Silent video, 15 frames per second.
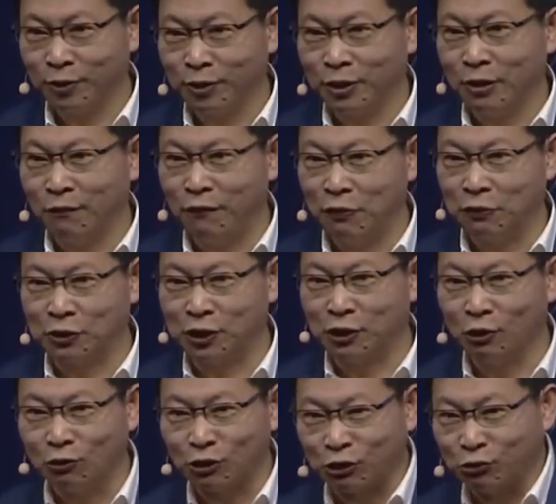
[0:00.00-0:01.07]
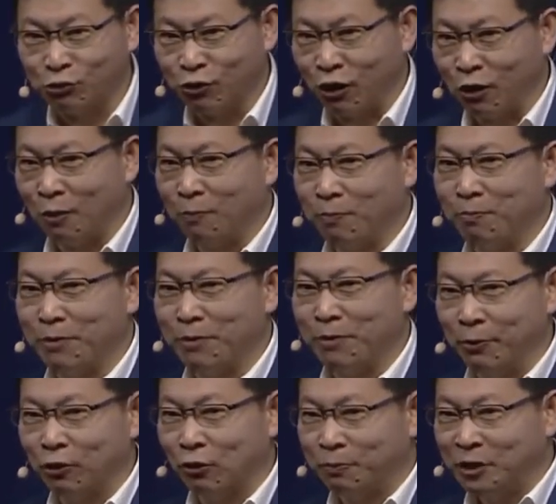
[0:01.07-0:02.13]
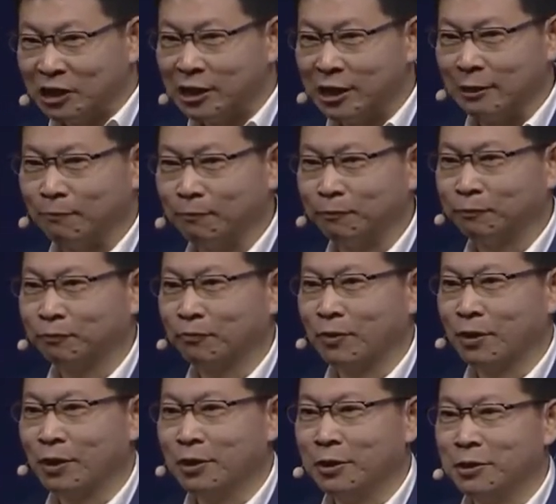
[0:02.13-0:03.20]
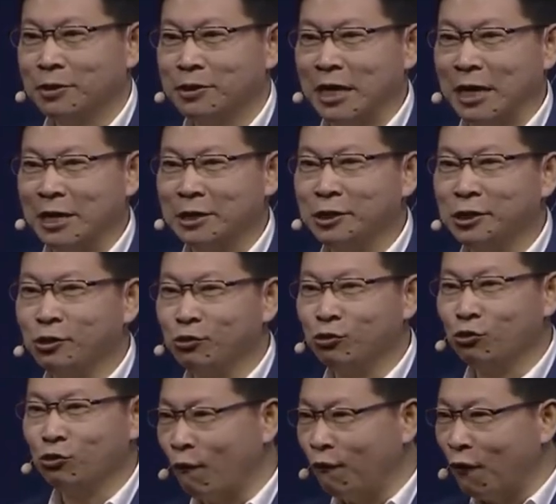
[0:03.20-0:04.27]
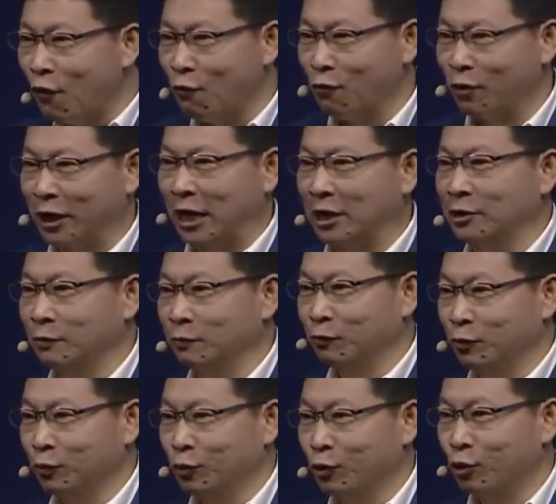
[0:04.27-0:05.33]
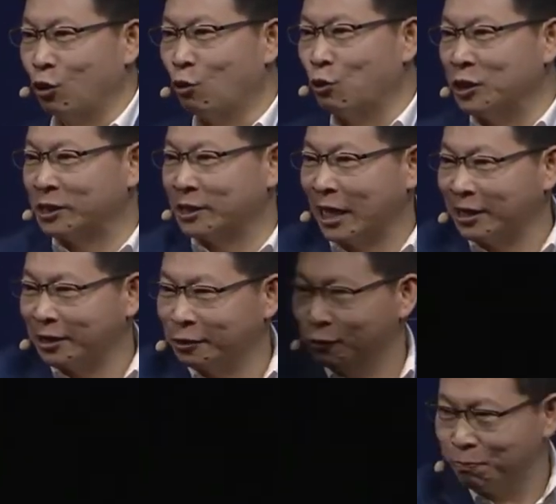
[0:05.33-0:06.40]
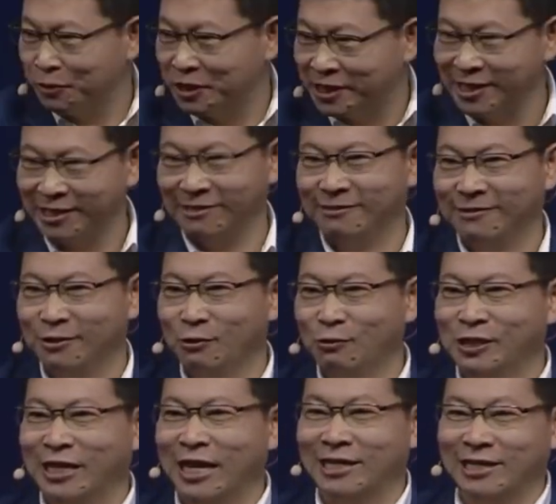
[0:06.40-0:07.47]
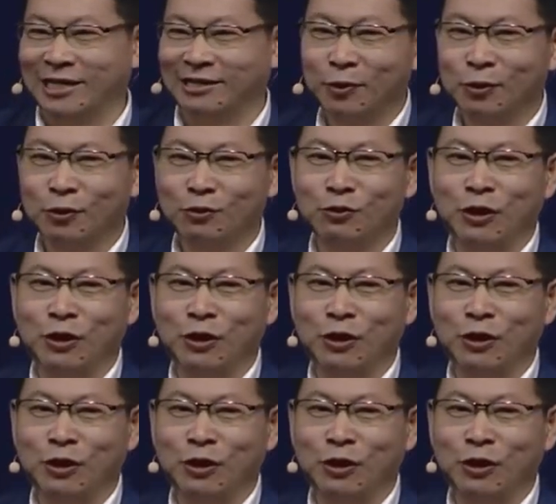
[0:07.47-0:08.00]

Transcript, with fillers: phones closer to your MateBook P C, then your phone can go inside your P C, looks like that. You can